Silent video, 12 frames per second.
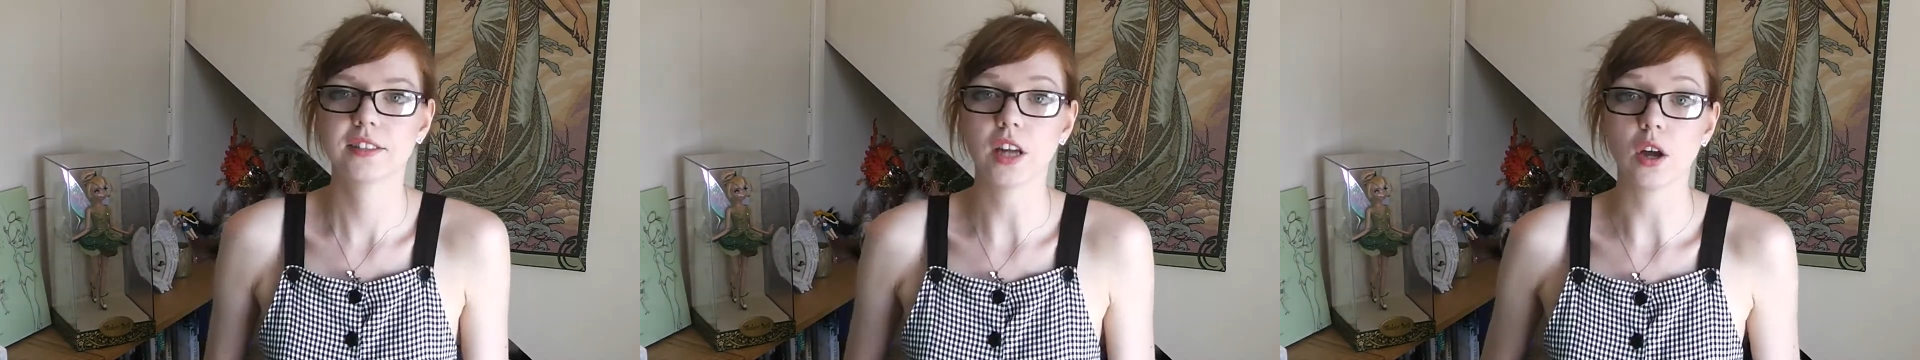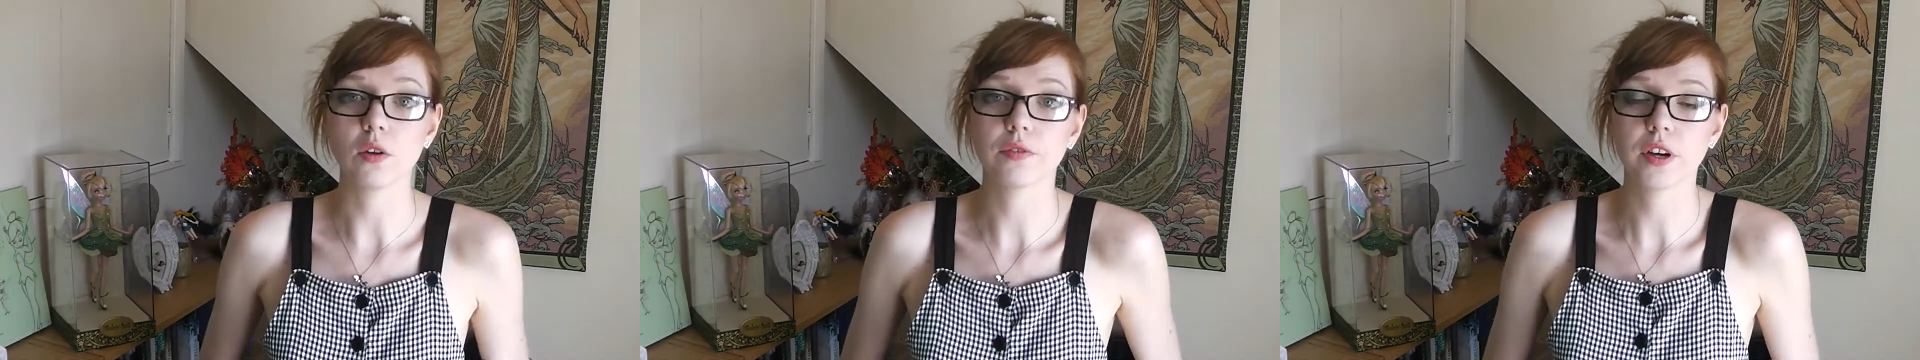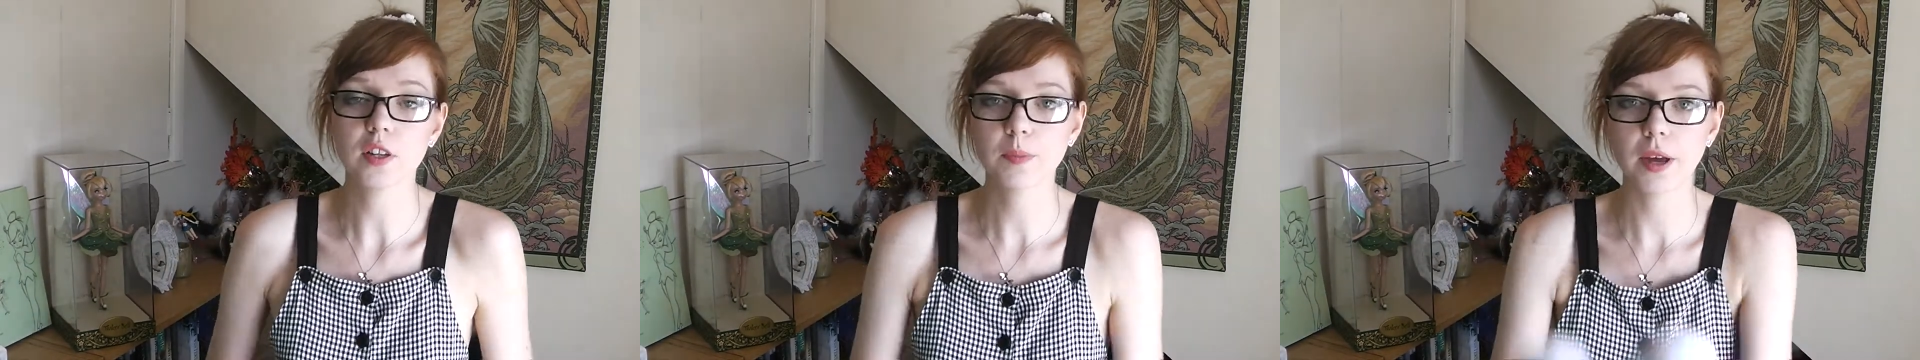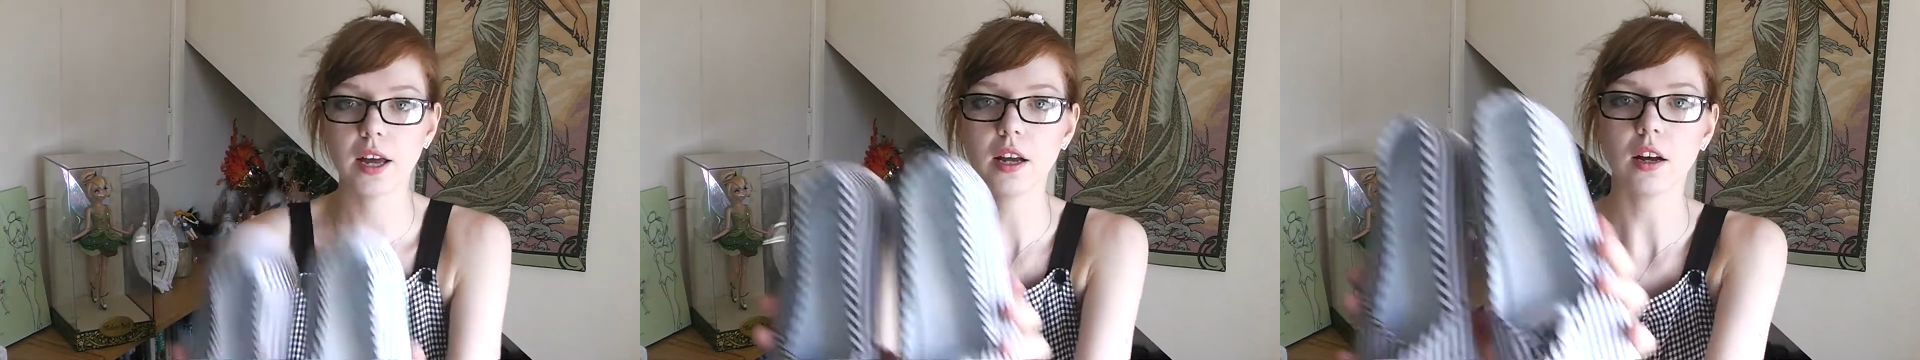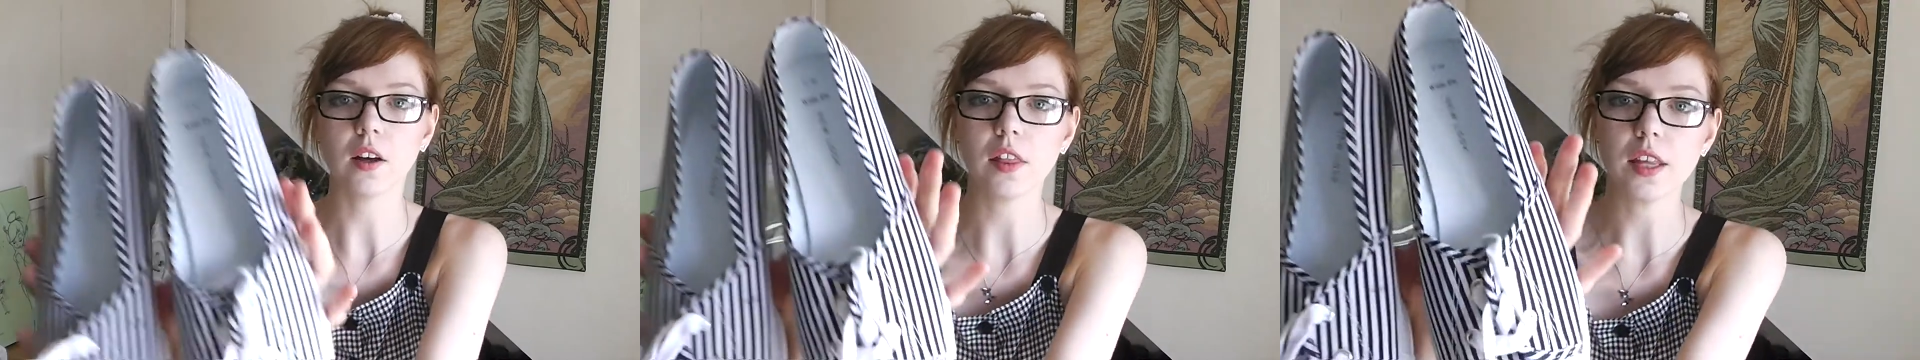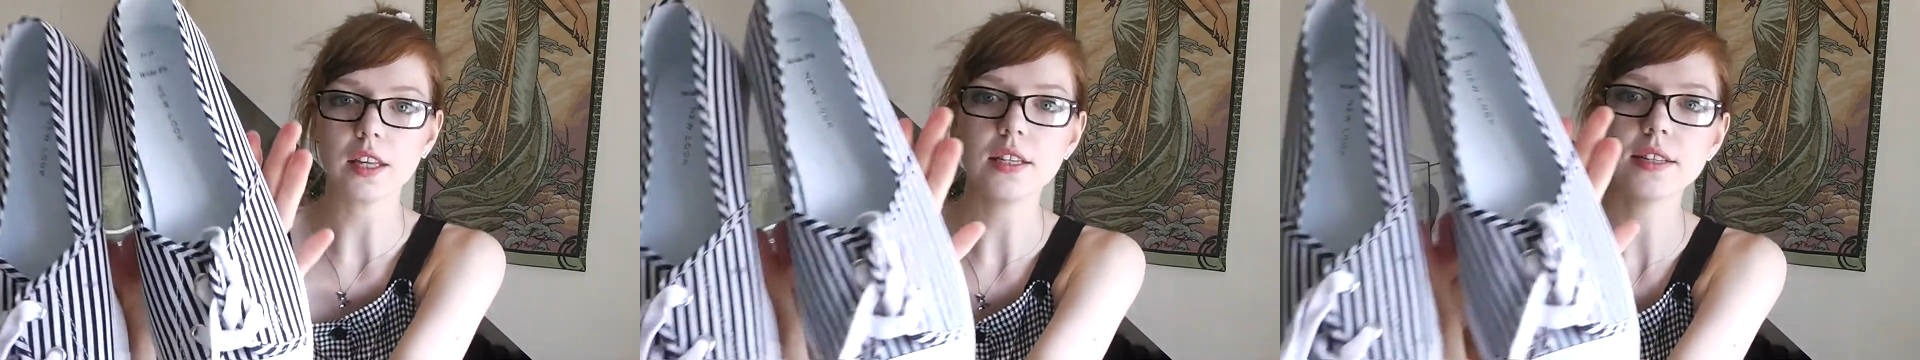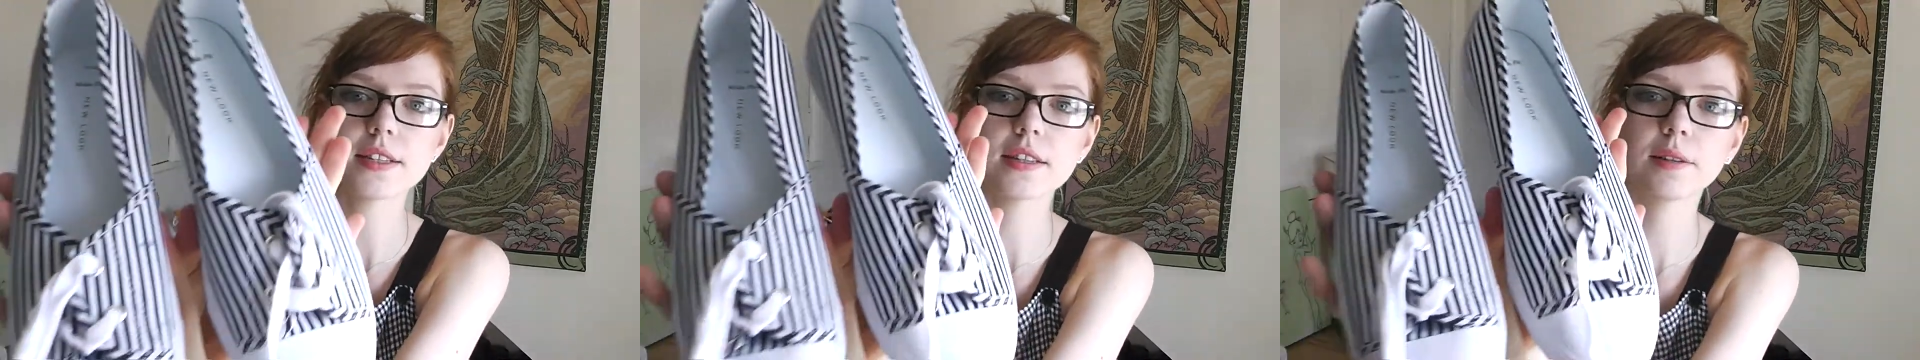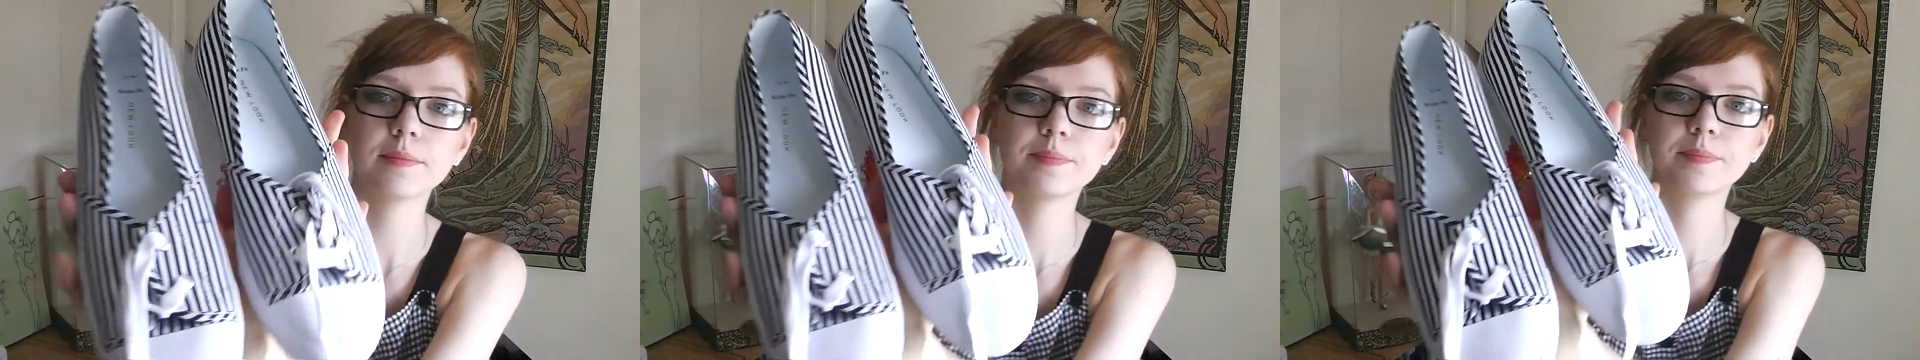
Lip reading: So the first pair are these.